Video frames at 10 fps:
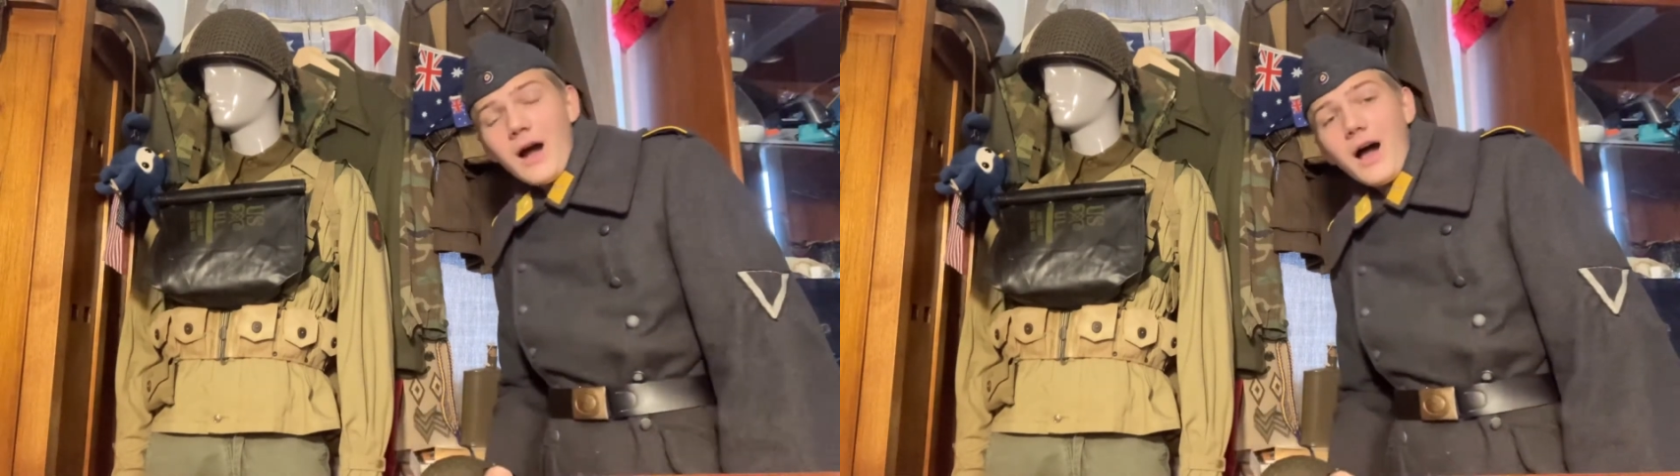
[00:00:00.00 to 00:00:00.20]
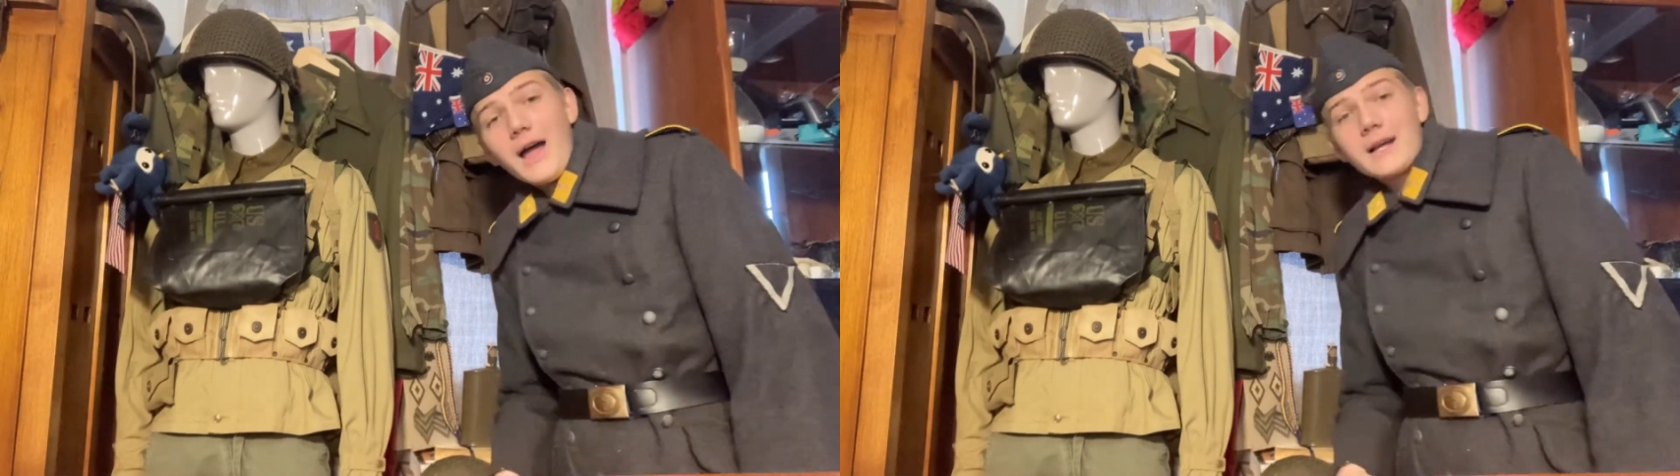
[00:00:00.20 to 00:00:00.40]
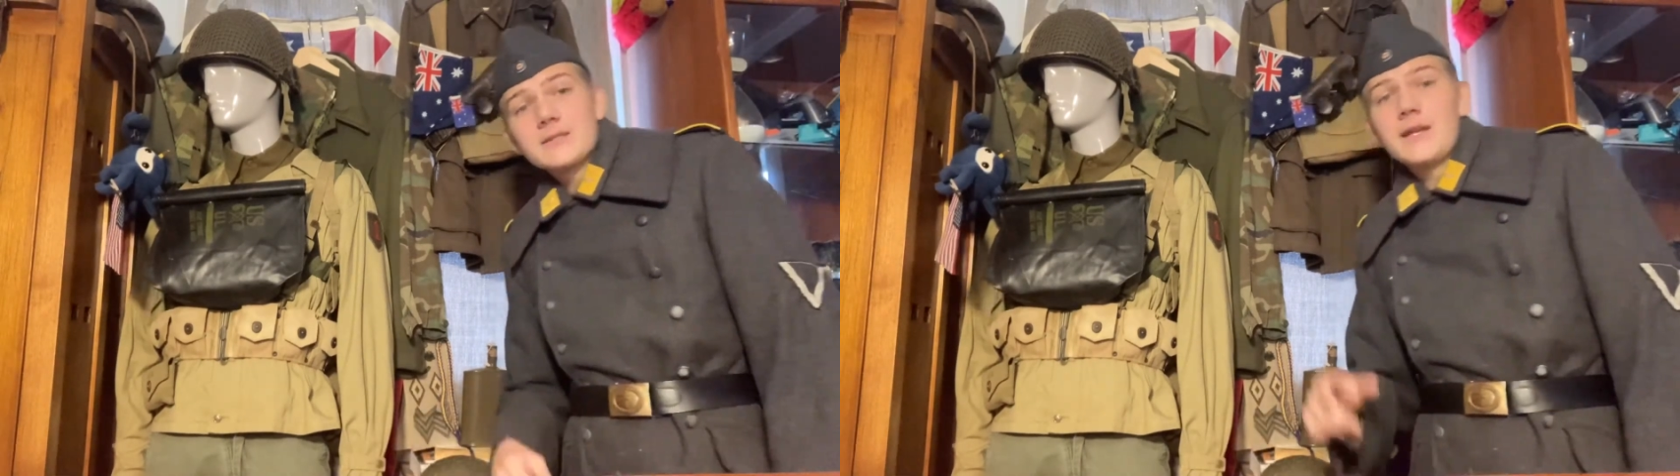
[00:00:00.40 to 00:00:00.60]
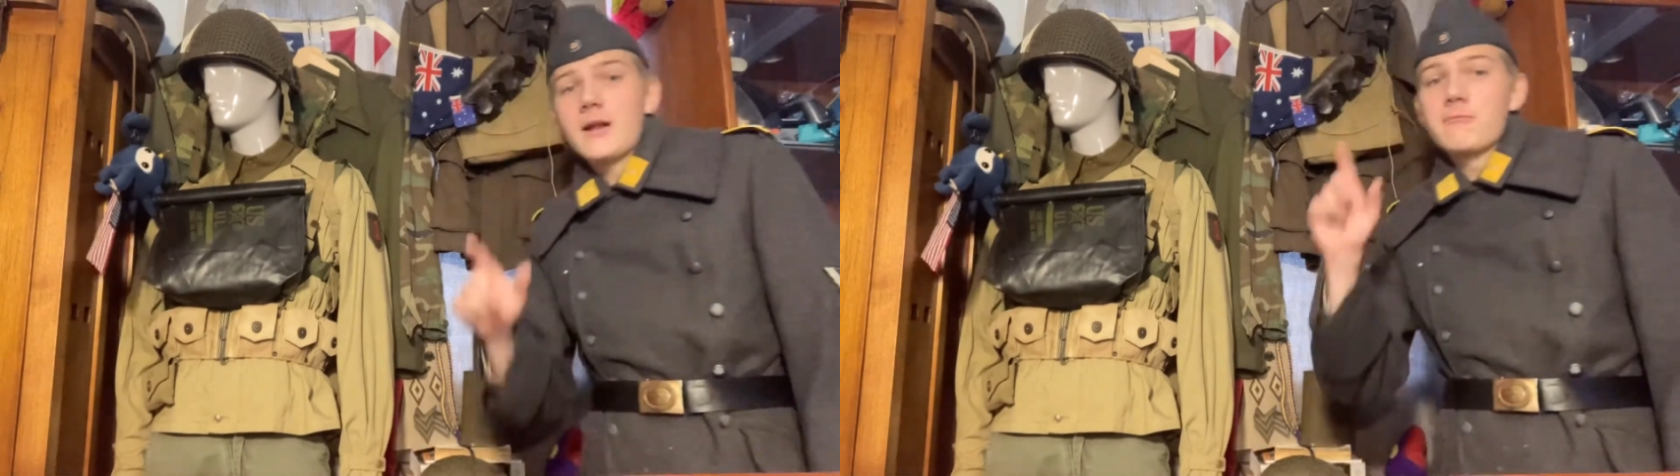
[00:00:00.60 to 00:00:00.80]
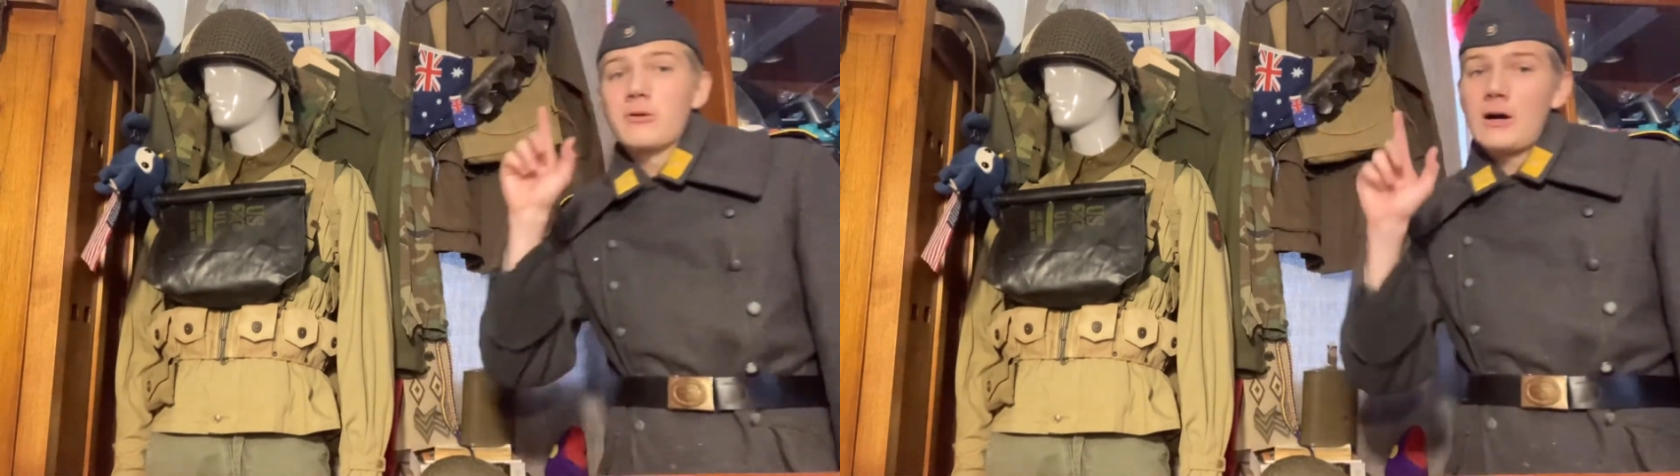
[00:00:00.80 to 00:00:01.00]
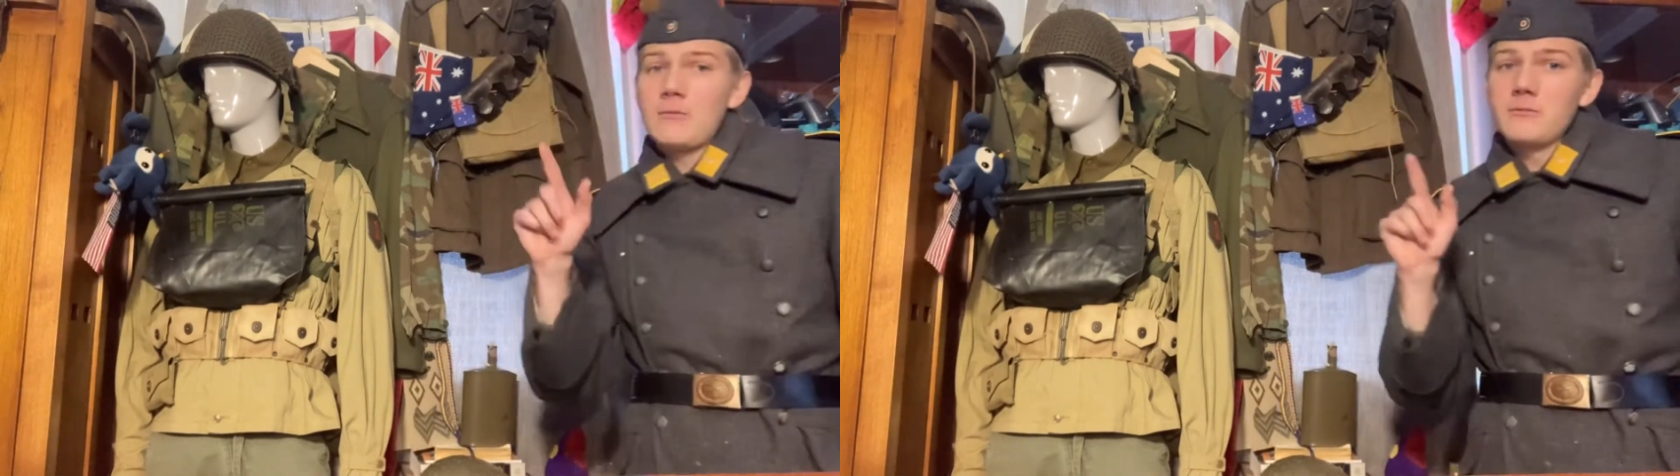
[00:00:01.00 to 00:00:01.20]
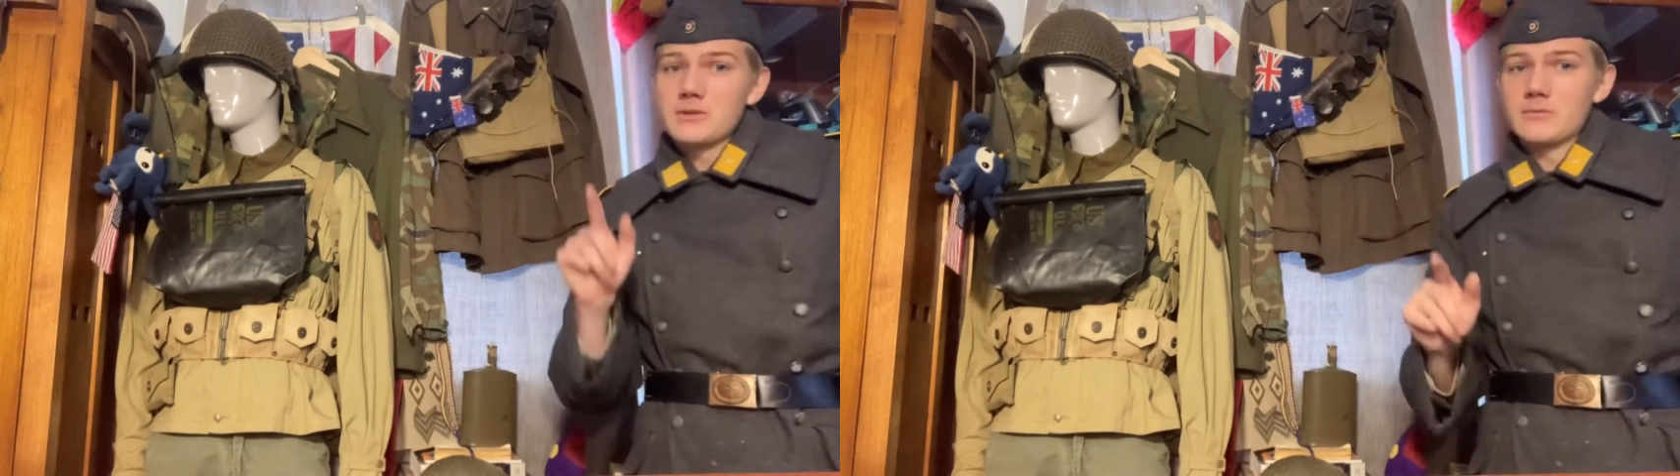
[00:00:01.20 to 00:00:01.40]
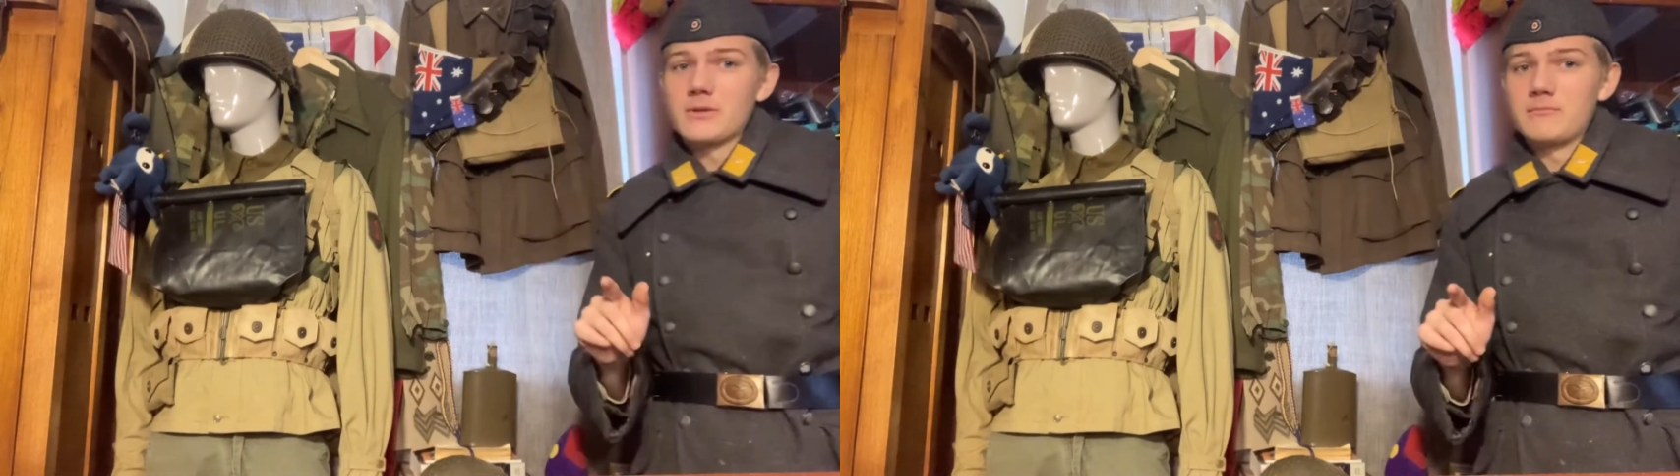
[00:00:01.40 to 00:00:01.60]
I actually had a problem with
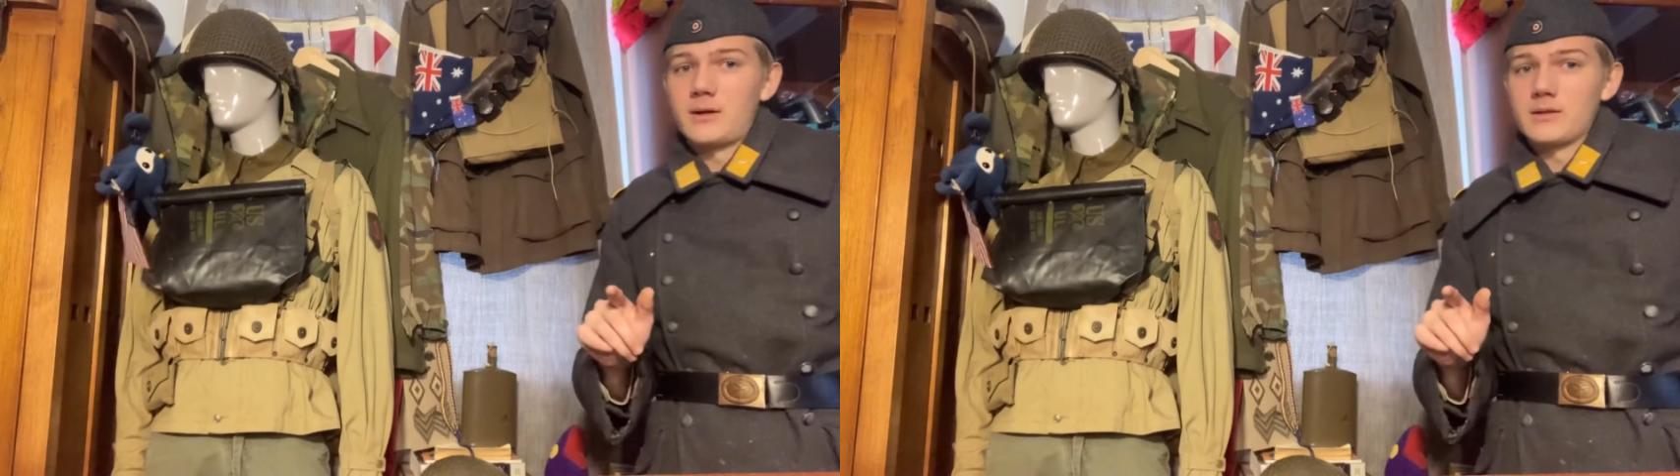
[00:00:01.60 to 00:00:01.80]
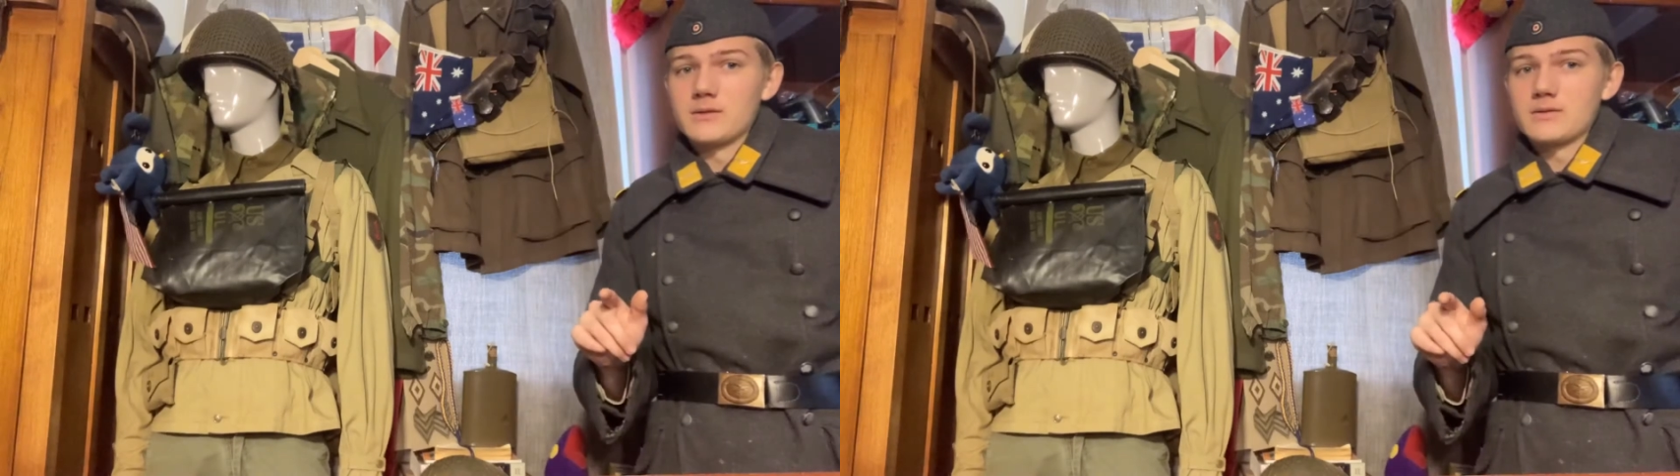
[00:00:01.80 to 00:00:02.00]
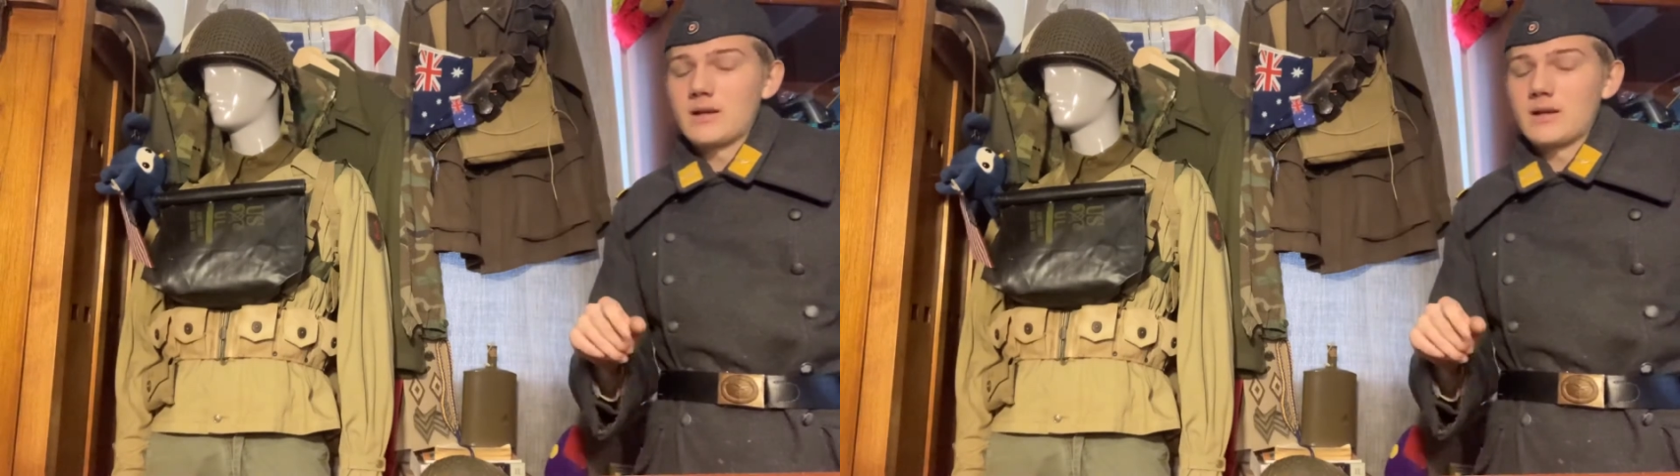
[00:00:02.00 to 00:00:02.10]
some of the buttons.